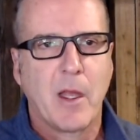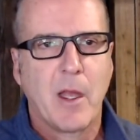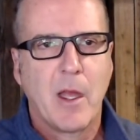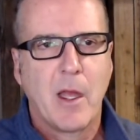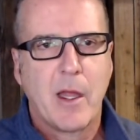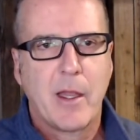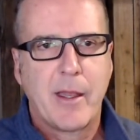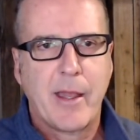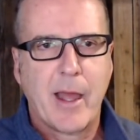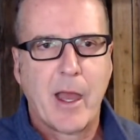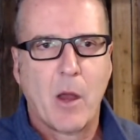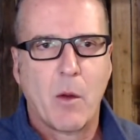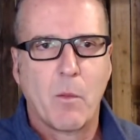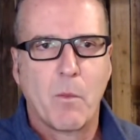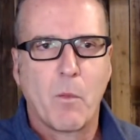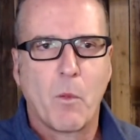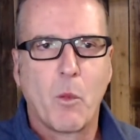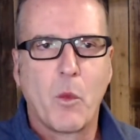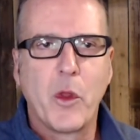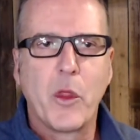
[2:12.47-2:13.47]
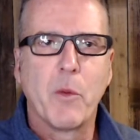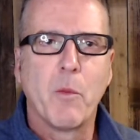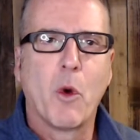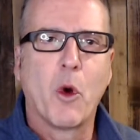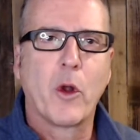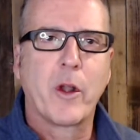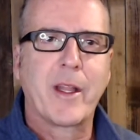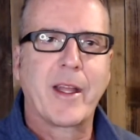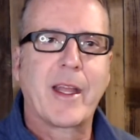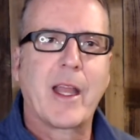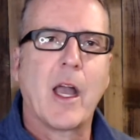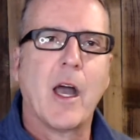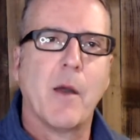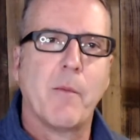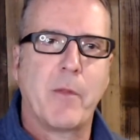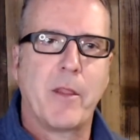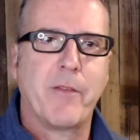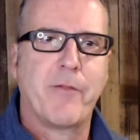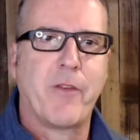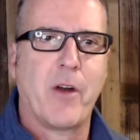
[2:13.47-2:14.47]
Now, with more to come
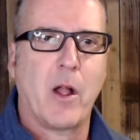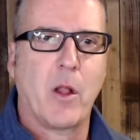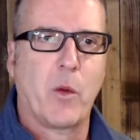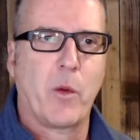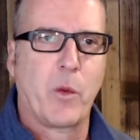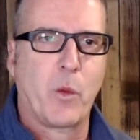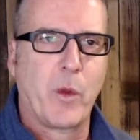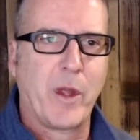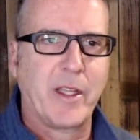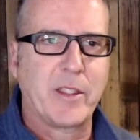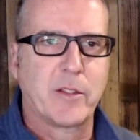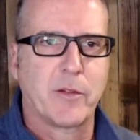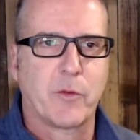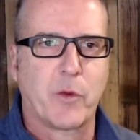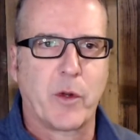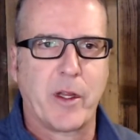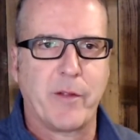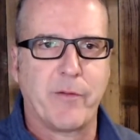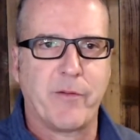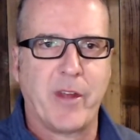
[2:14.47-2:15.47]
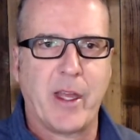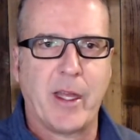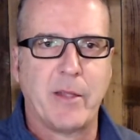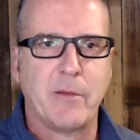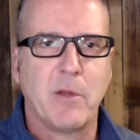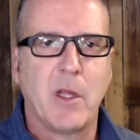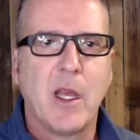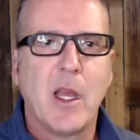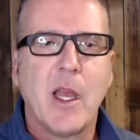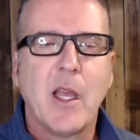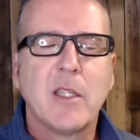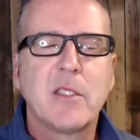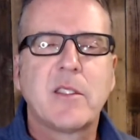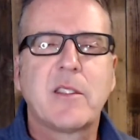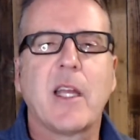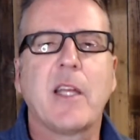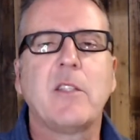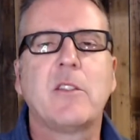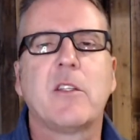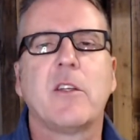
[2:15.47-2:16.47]
in the following weeks of reInvent,
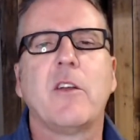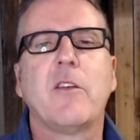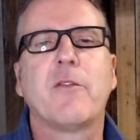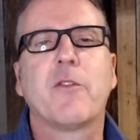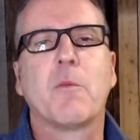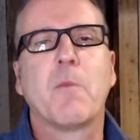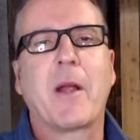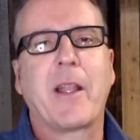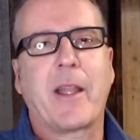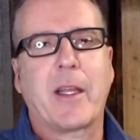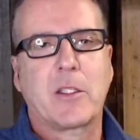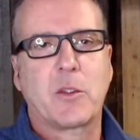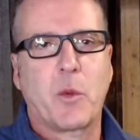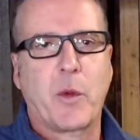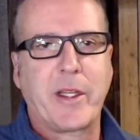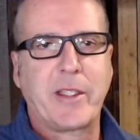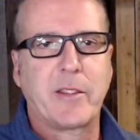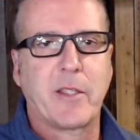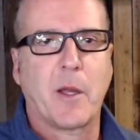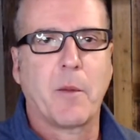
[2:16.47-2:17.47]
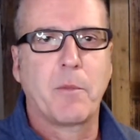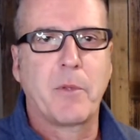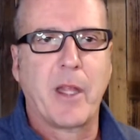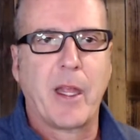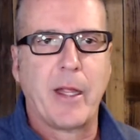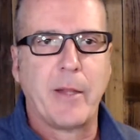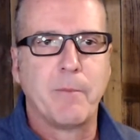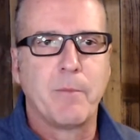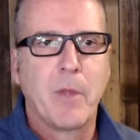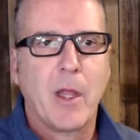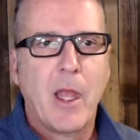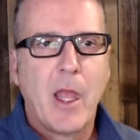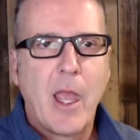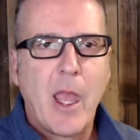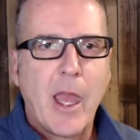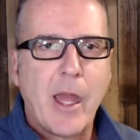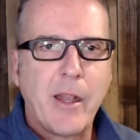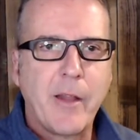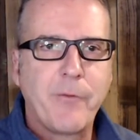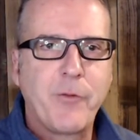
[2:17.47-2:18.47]
stay tuned for my next week's update.
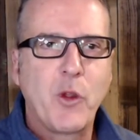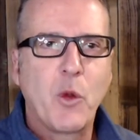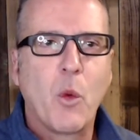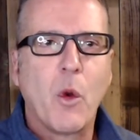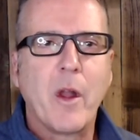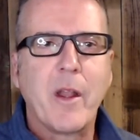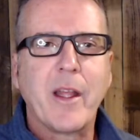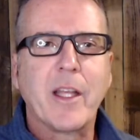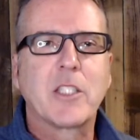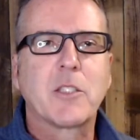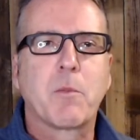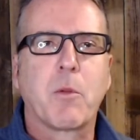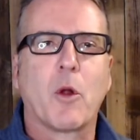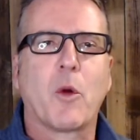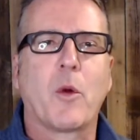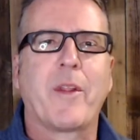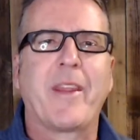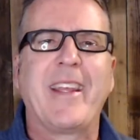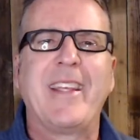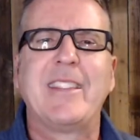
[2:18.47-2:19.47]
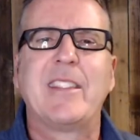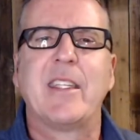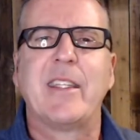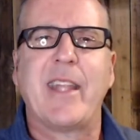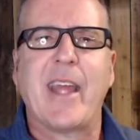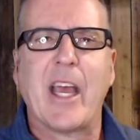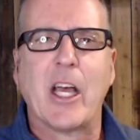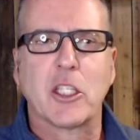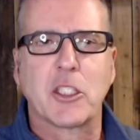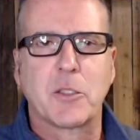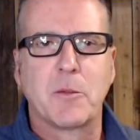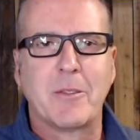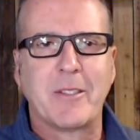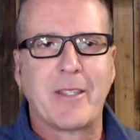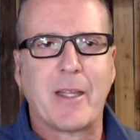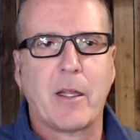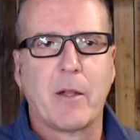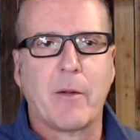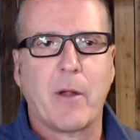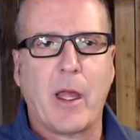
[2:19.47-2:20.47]
And if you want to explore these announcements
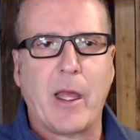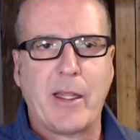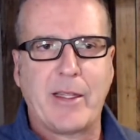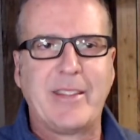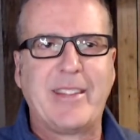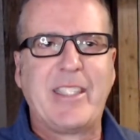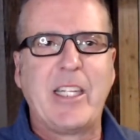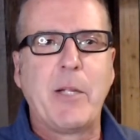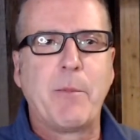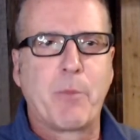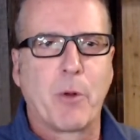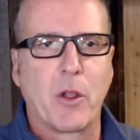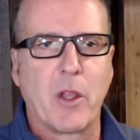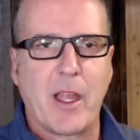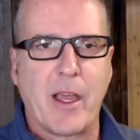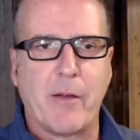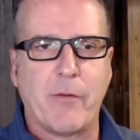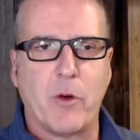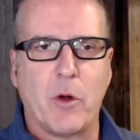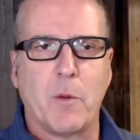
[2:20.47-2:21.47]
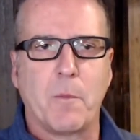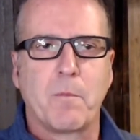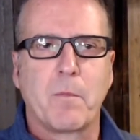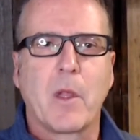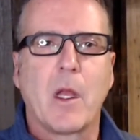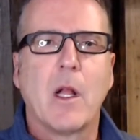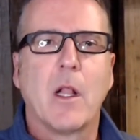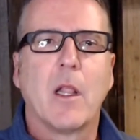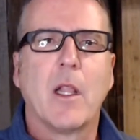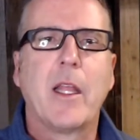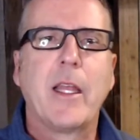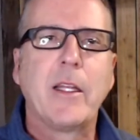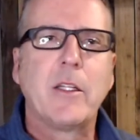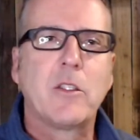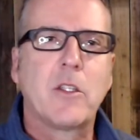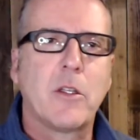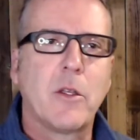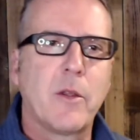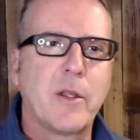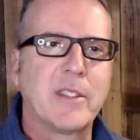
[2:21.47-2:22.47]
at a deeper level, link
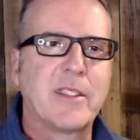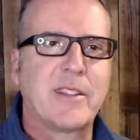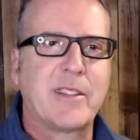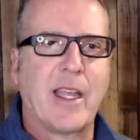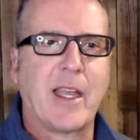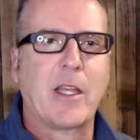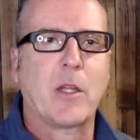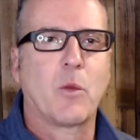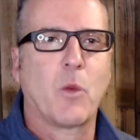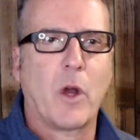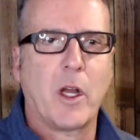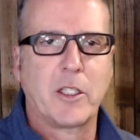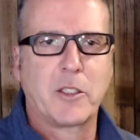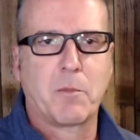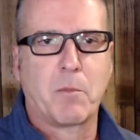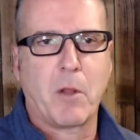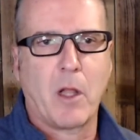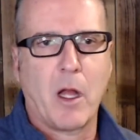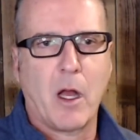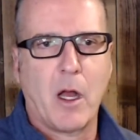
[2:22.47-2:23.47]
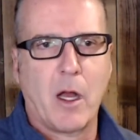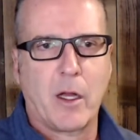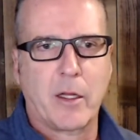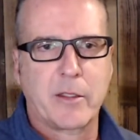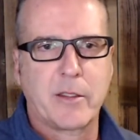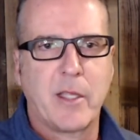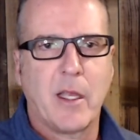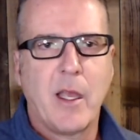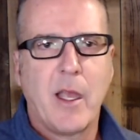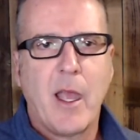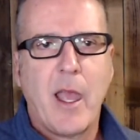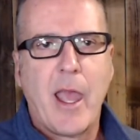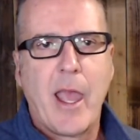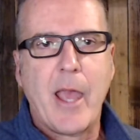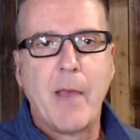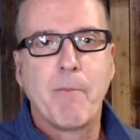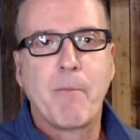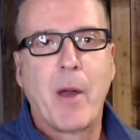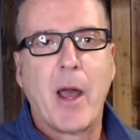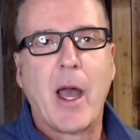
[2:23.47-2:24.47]
to the Second Watch blogs
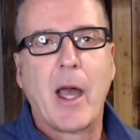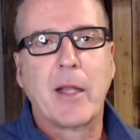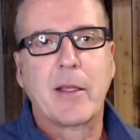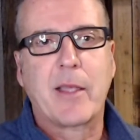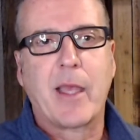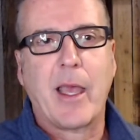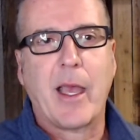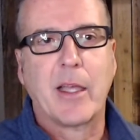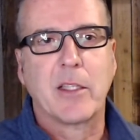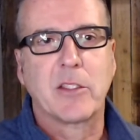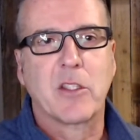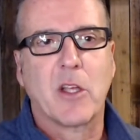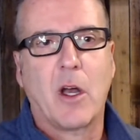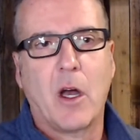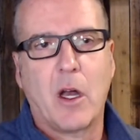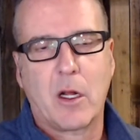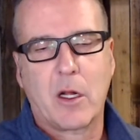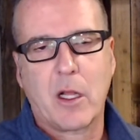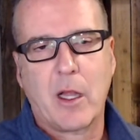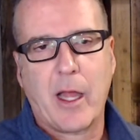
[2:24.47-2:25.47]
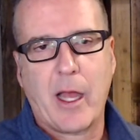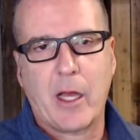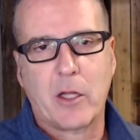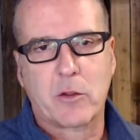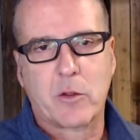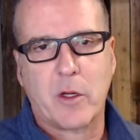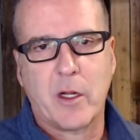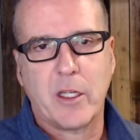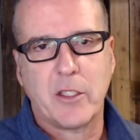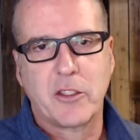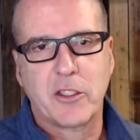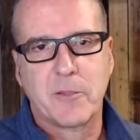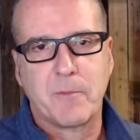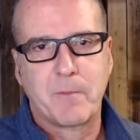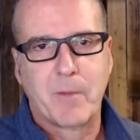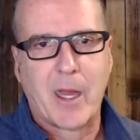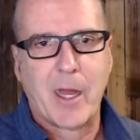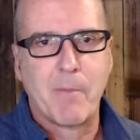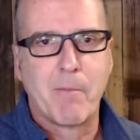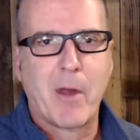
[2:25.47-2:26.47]
and podcasts on CloudCrunch.
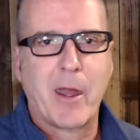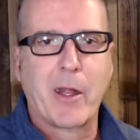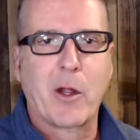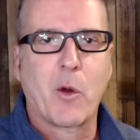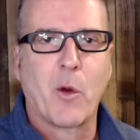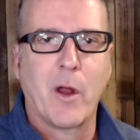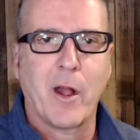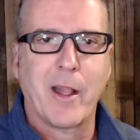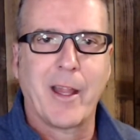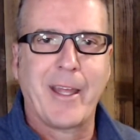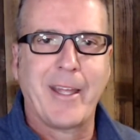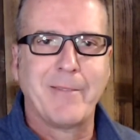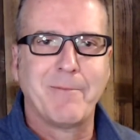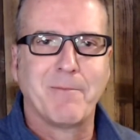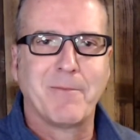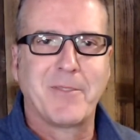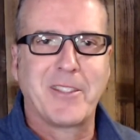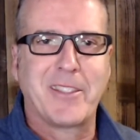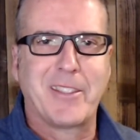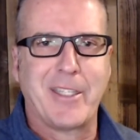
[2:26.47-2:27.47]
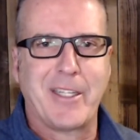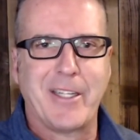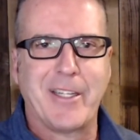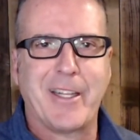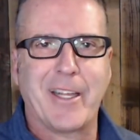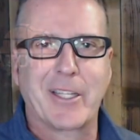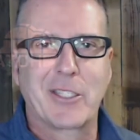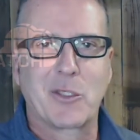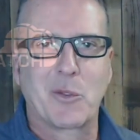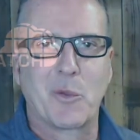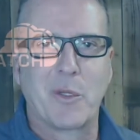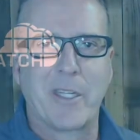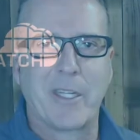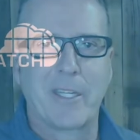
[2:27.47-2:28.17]
I'm Mike Elliott. See you next week.